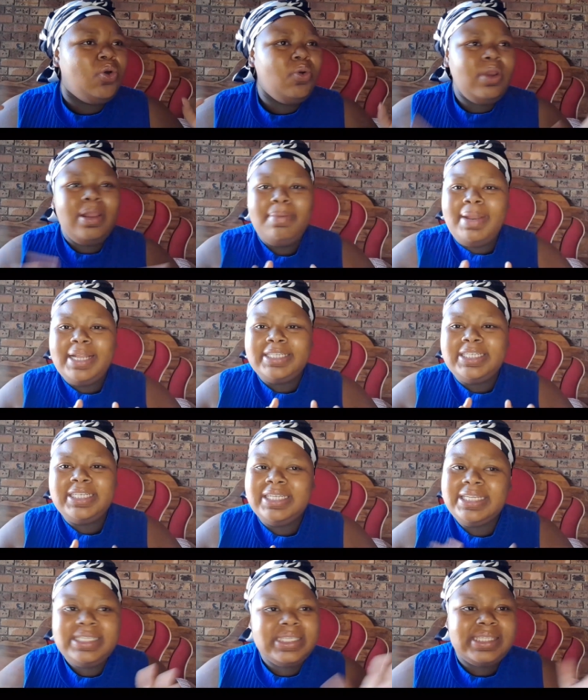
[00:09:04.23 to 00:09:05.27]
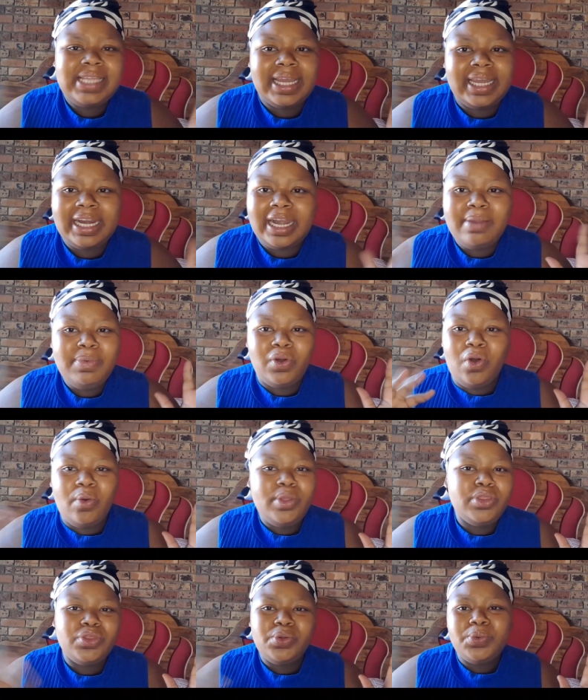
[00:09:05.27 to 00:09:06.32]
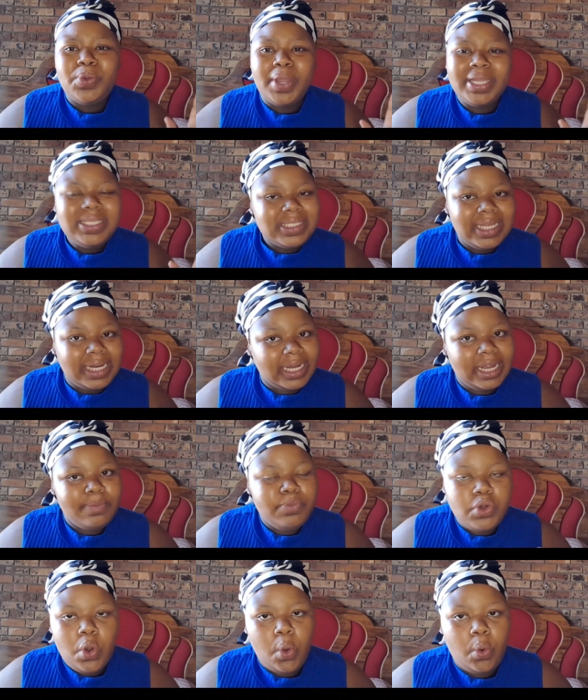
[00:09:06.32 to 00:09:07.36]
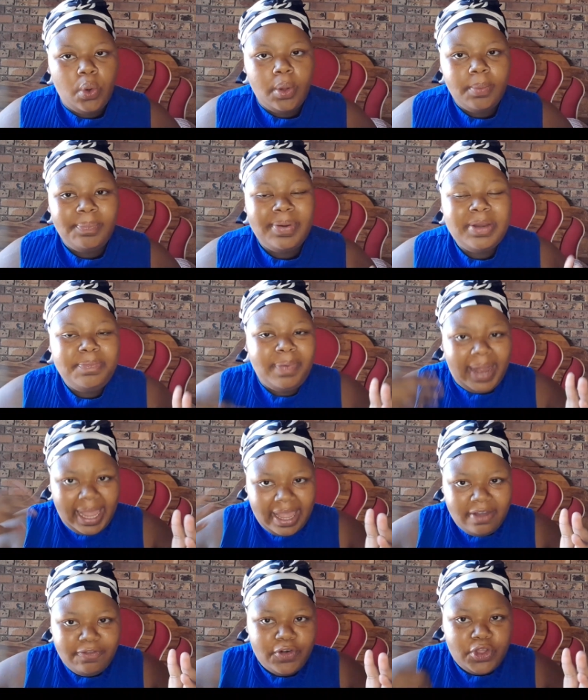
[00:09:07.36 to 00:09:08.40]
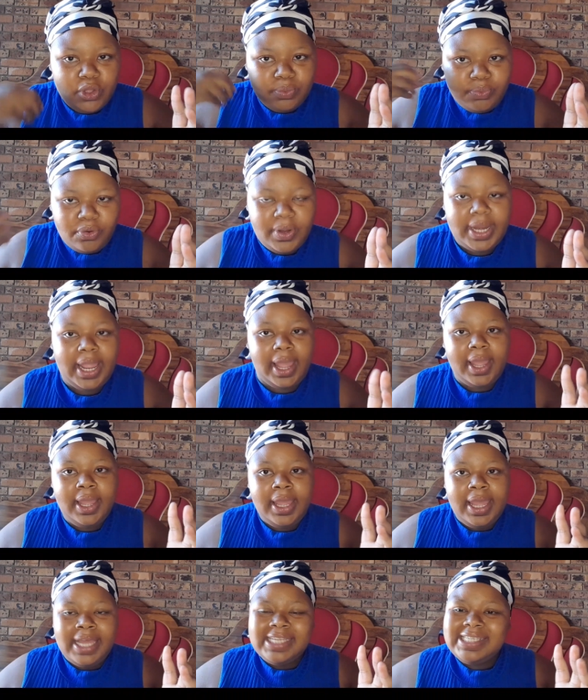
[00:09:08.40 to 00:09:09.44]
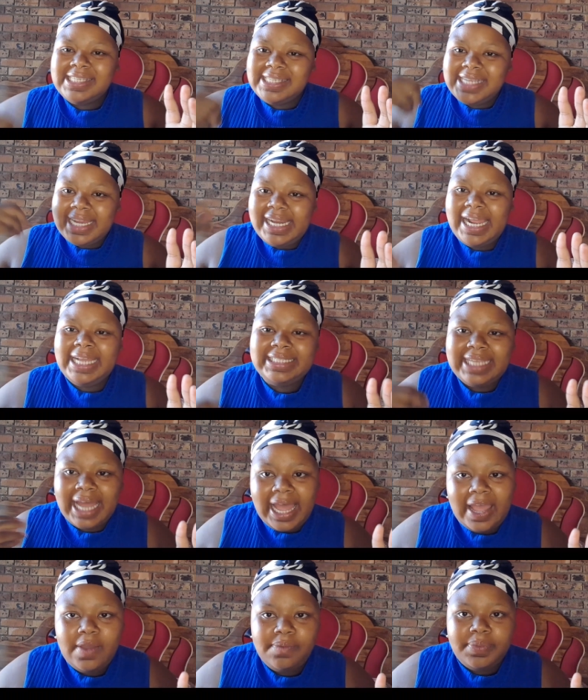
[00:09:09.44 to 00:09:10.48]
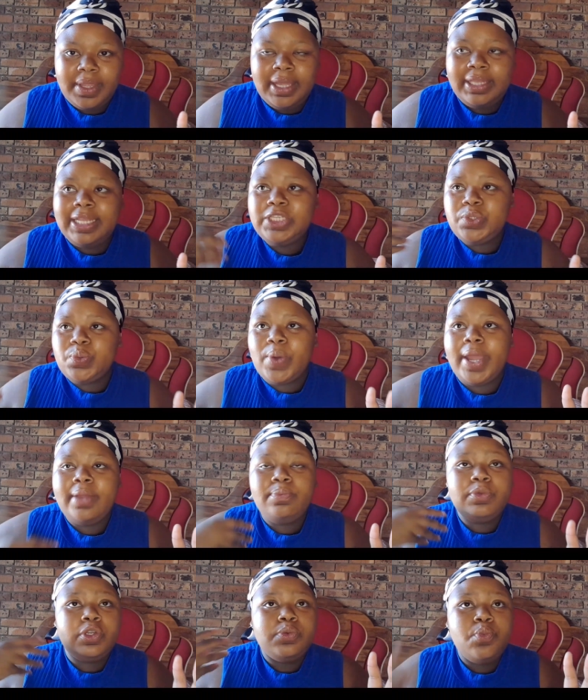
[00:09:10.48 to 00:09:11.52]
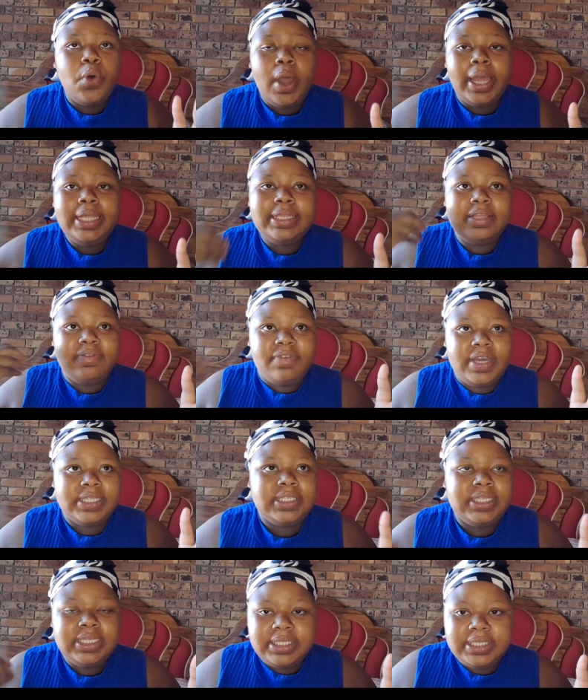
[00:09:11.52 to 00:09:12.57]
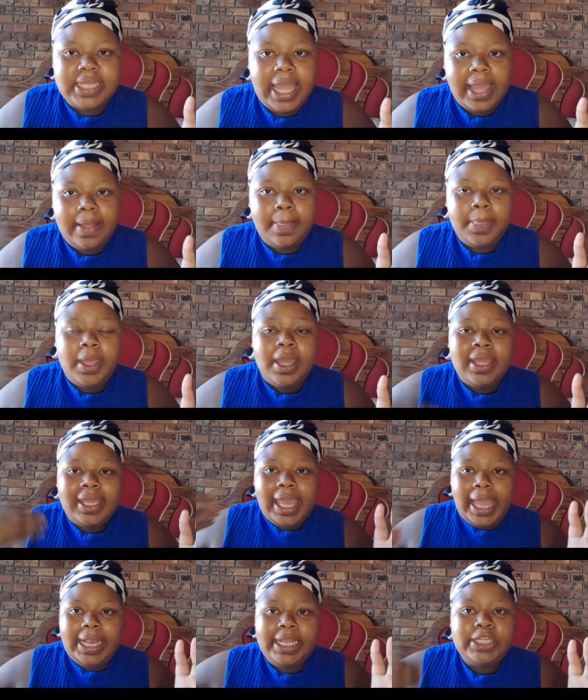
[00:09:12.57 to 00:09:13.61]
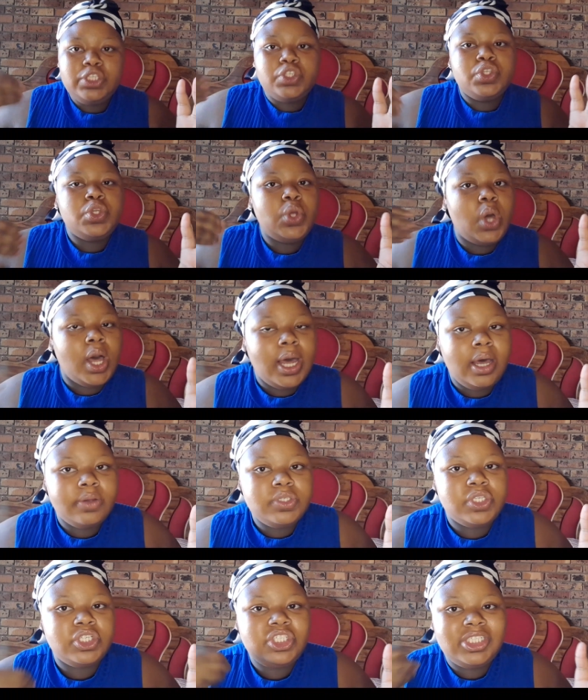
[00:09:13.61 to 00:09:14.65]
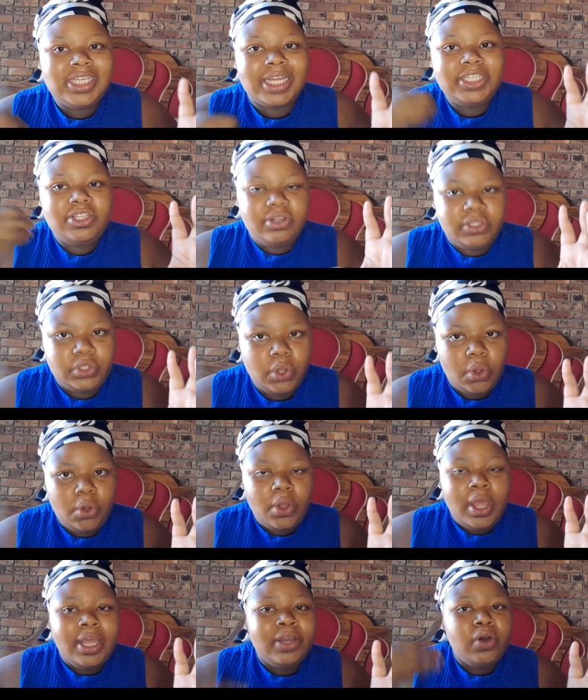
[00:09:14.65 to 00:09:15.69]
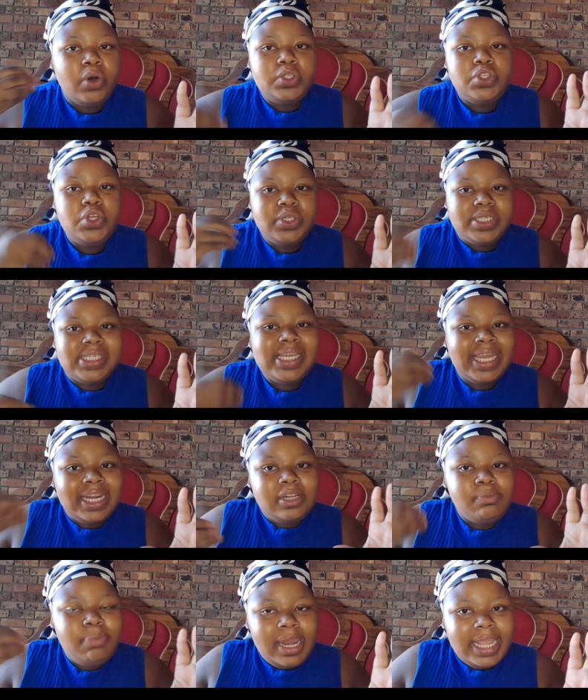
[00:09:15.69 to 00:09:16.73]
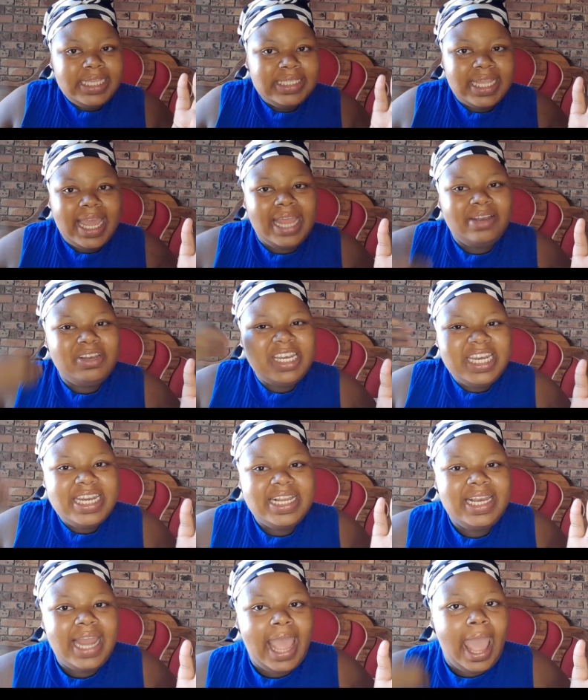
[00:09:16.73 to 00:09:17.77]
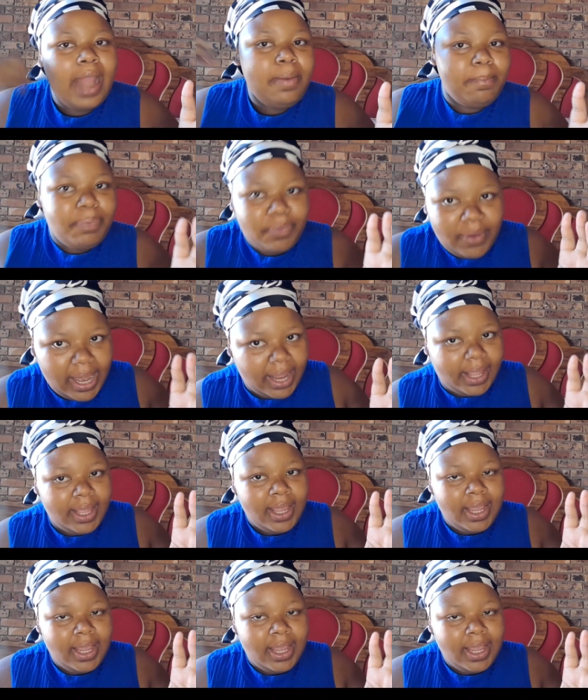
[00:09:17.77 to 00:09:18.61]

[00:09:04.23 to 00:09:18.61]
Instagram and going through your Instagram. No, prepare for your prayer. Set a time. That's why Mudimo in the verse he's saying, get into your house, shut your door, go to your secret place and kneel and pray.